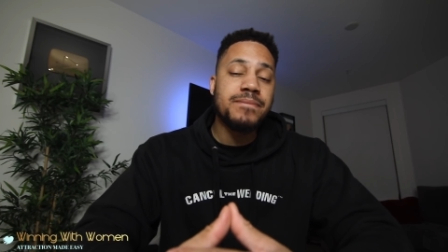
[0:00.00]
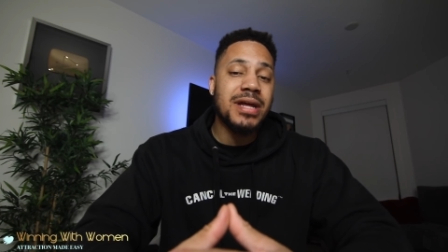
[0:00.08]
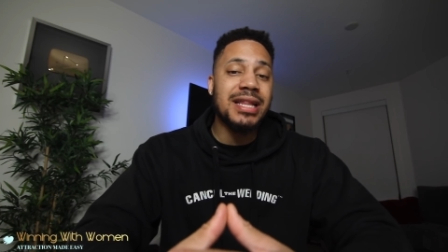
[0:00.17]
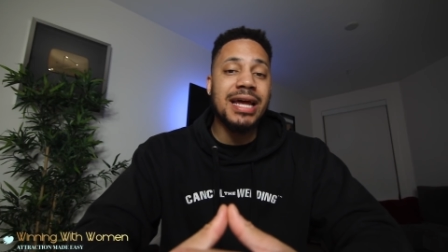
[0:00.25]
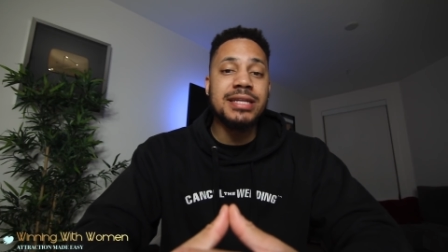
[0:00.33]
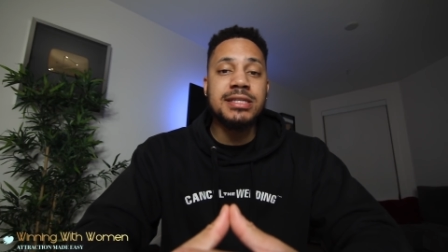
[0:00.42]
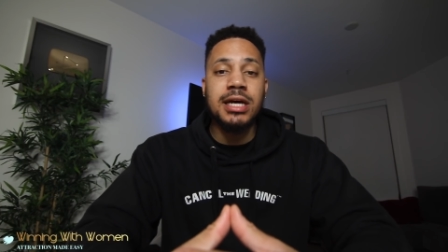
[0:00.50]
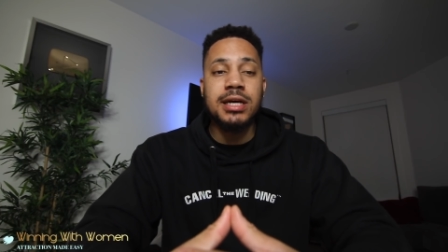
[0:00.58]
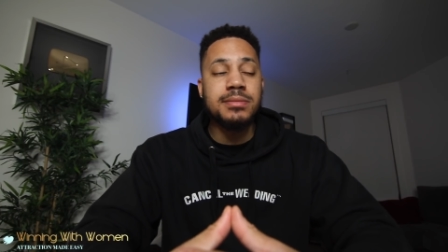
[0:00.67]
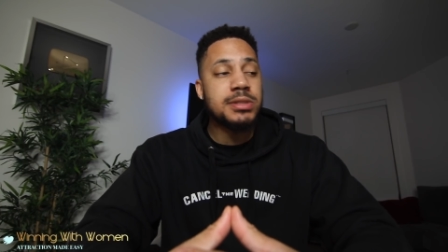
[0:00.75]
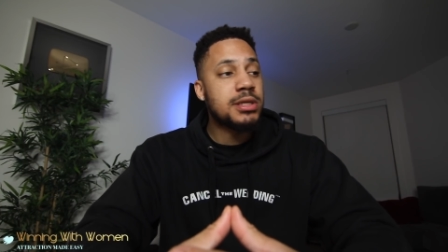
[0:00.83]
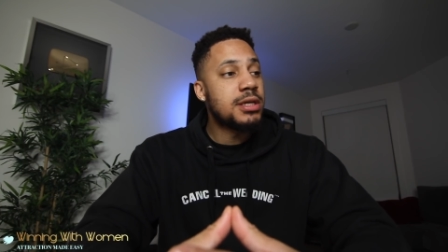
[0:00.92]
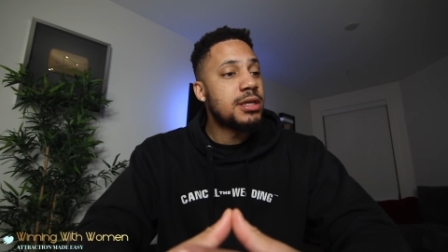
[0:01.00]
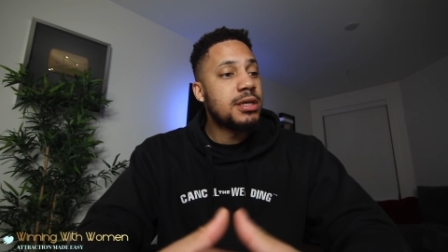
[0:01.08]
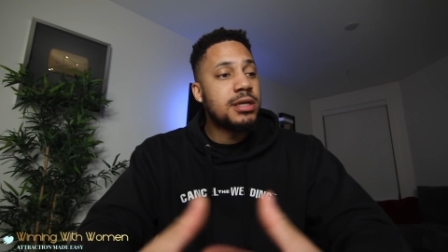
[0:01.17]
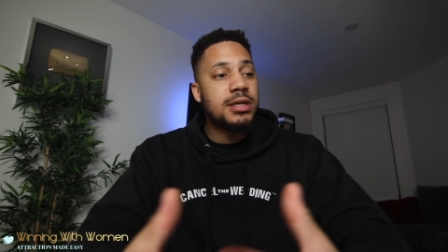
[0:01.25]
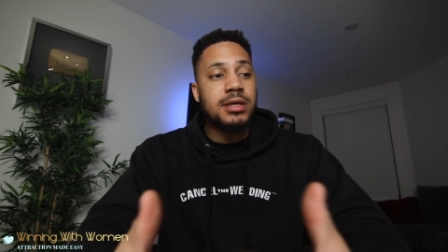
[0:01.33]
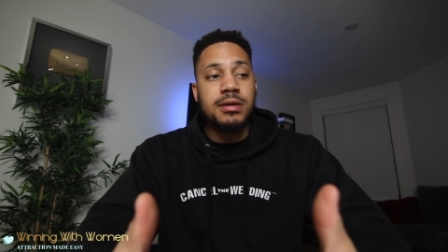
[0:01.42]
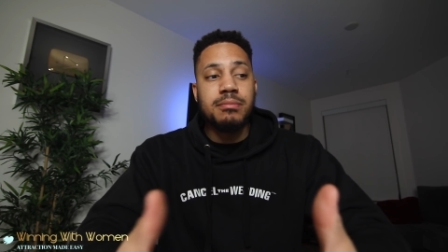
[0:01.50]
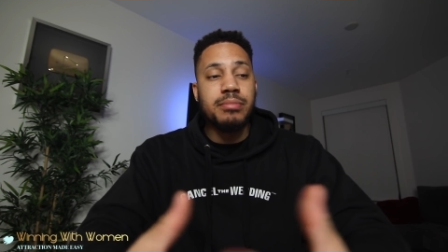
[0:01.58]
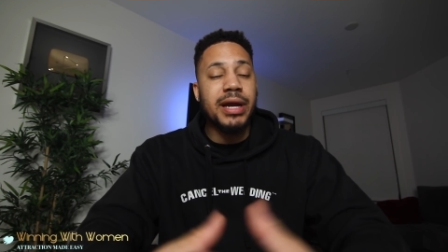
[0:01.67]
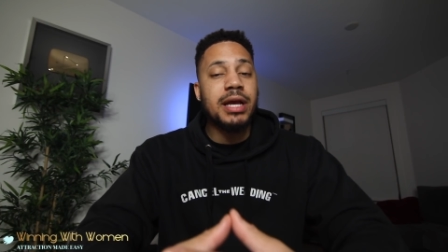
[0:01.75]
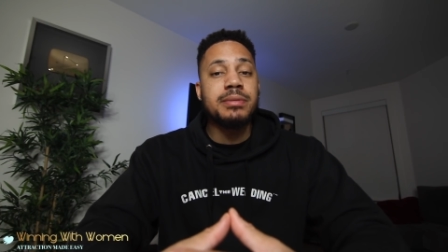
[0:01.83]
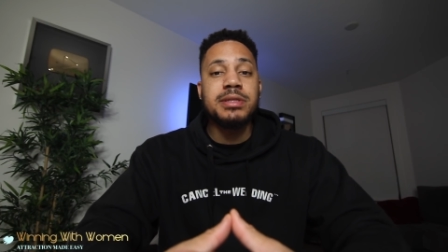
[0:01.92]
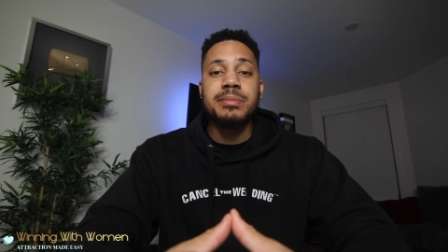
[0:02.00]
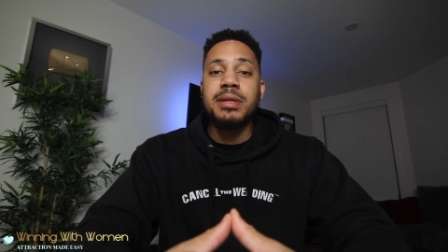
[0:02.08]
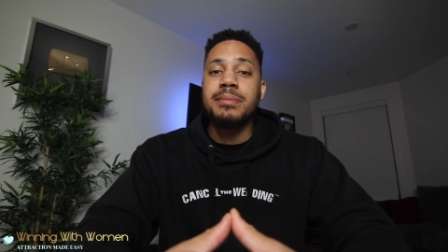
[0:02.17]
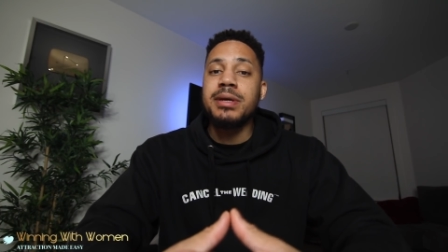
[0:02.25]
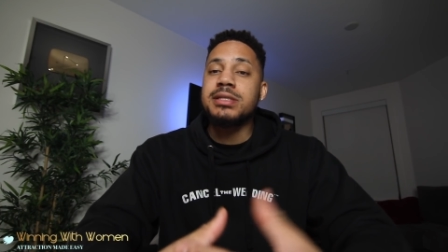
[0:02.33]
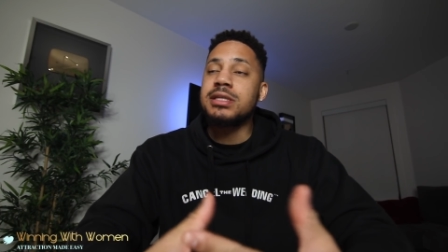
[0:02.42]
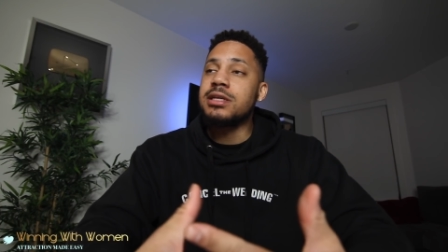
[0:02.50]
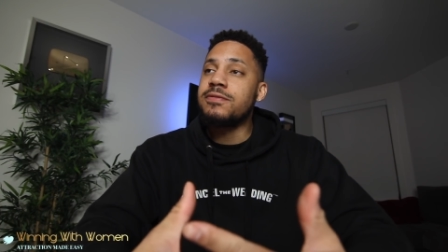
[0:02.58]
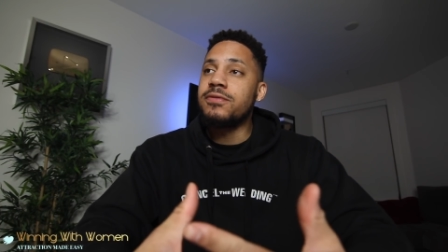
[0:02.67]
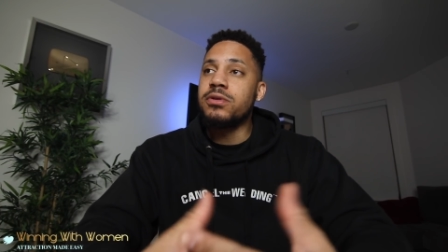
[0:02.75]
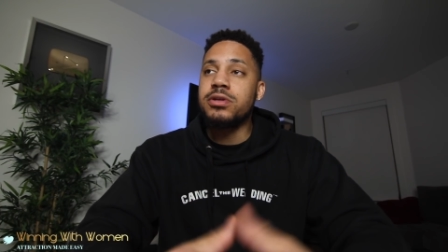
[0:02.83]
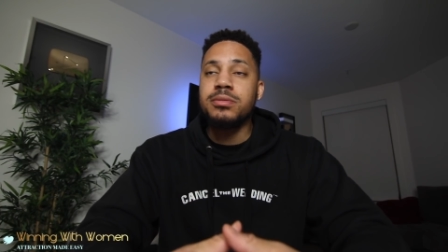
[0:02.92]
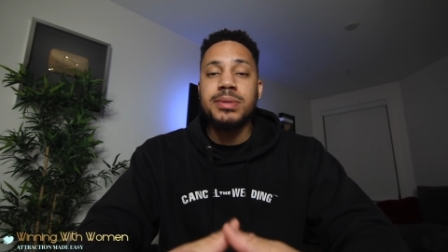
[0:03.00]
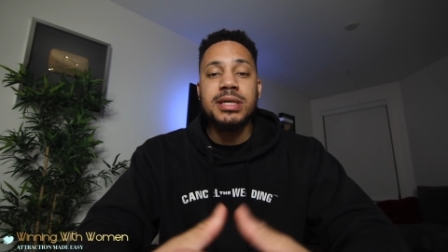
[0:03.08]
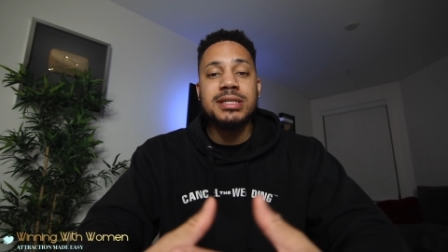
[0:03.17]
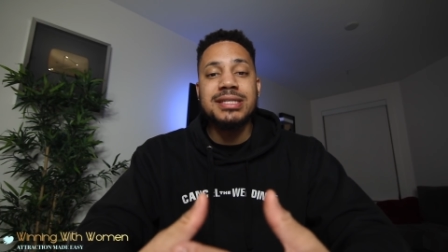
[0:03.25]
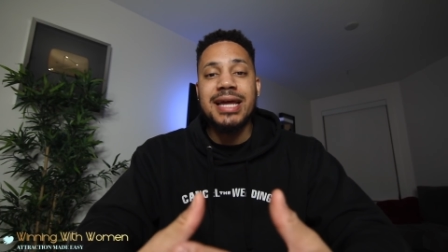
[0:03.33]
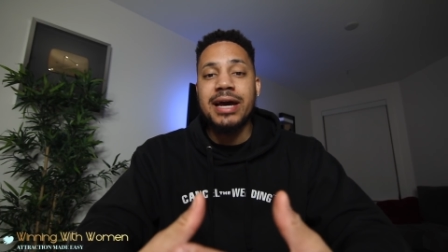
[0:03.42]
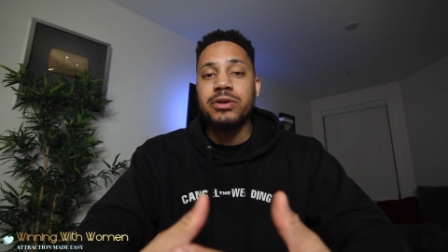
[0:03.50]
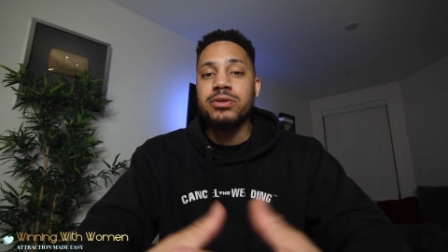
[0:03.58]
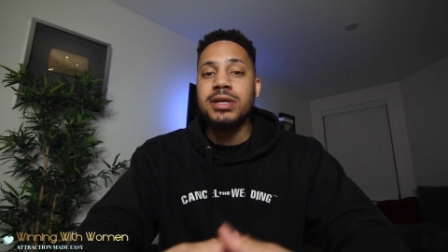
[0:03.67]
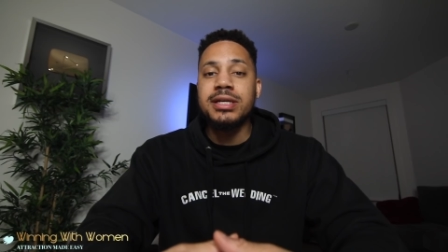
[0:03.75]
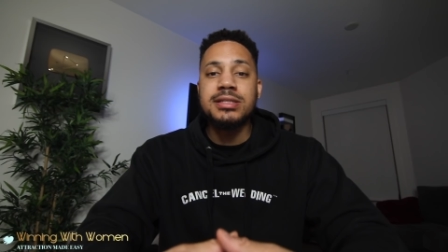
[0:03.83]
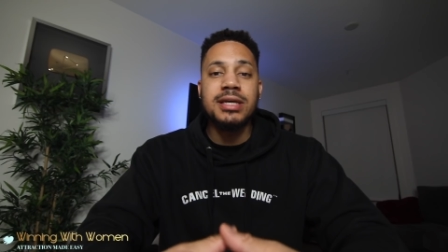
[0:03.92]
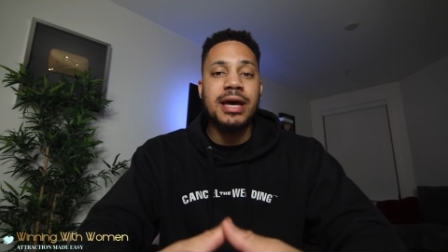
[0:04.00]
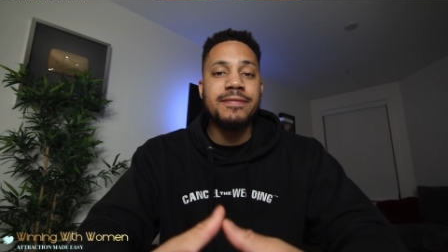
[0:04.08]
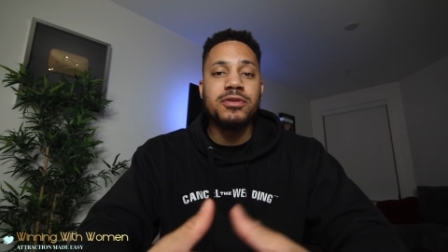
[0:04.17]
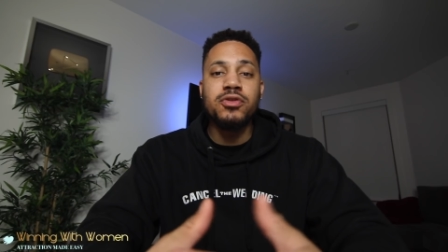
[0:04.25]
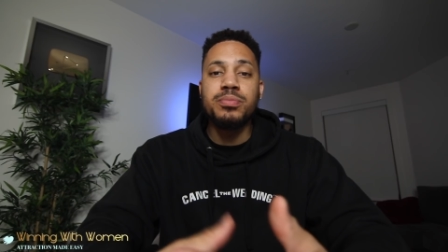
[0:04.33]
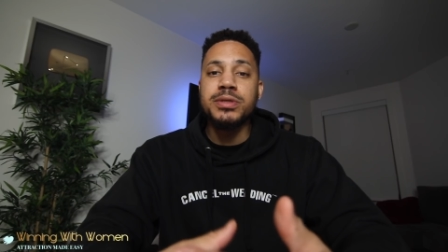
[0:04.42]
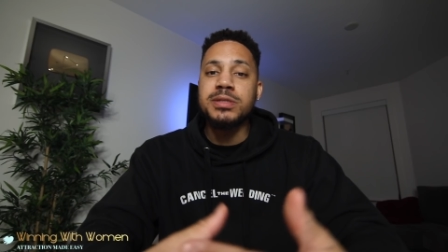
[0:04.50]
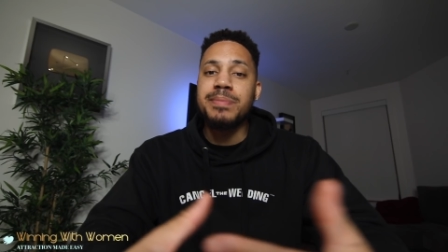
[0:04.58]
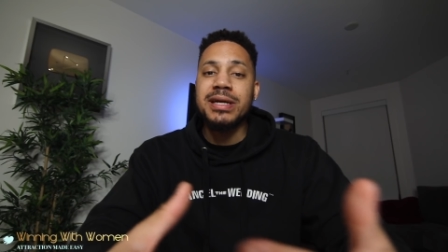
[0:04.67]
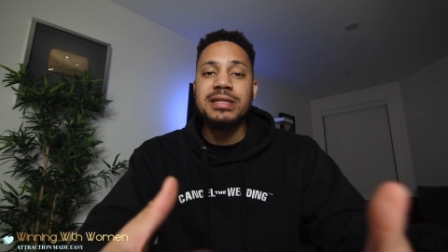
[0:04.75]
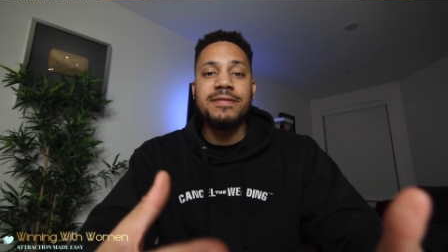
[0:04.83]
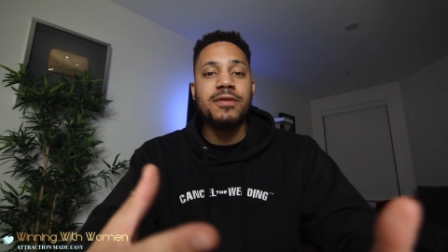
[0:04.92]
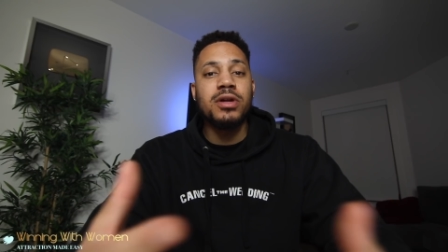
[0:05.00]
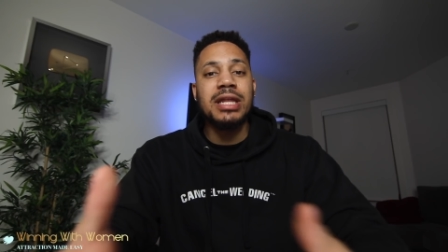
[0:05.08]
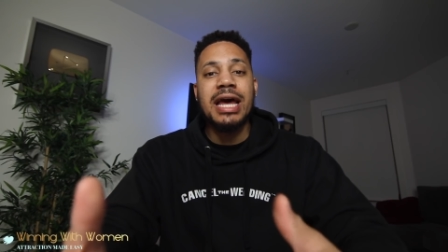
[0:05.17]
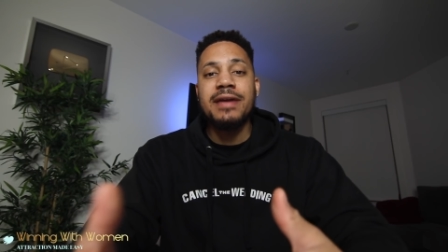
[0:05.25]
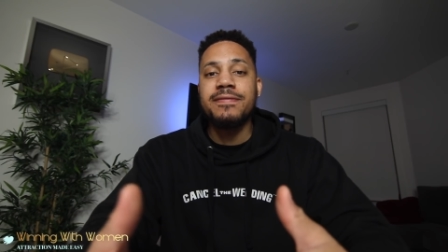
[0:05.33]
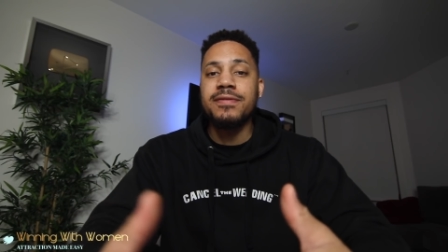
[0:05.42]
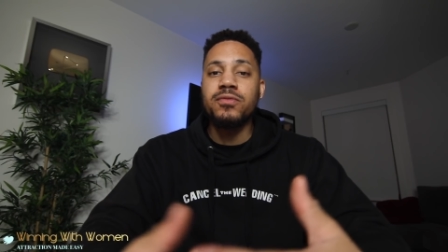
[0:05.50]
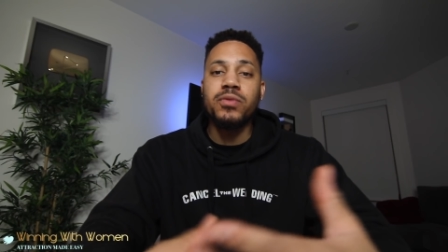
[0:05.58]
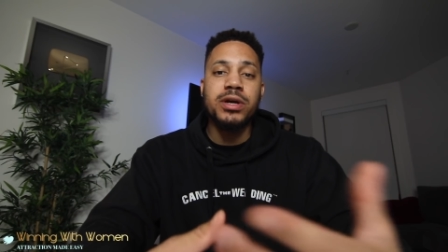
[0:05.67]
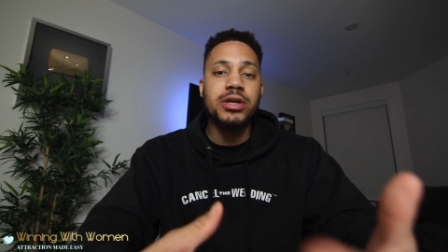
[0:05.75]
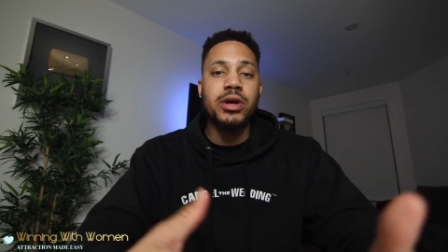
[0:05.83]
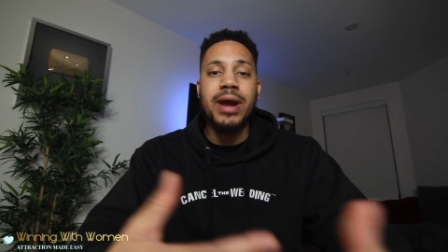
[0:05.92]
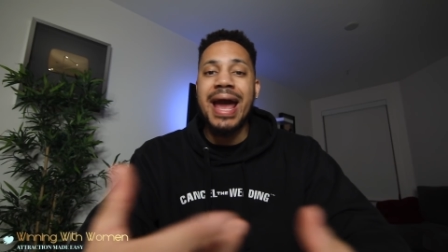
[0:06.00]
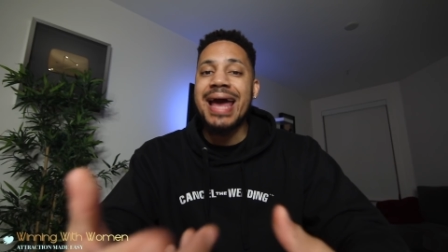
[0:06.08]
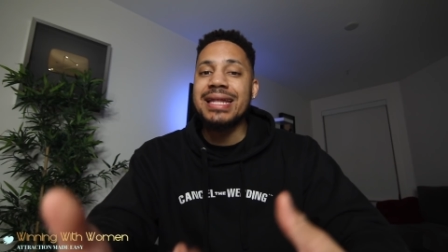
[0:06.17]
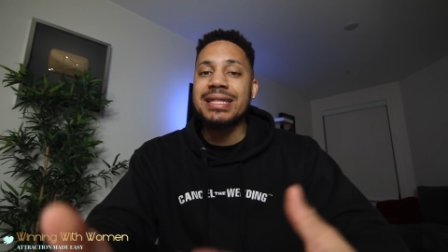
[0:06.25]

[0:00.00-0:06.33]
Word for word: a lot of times, breakups can be the best thing for you, because now you get to have a new perspective on life and where you're at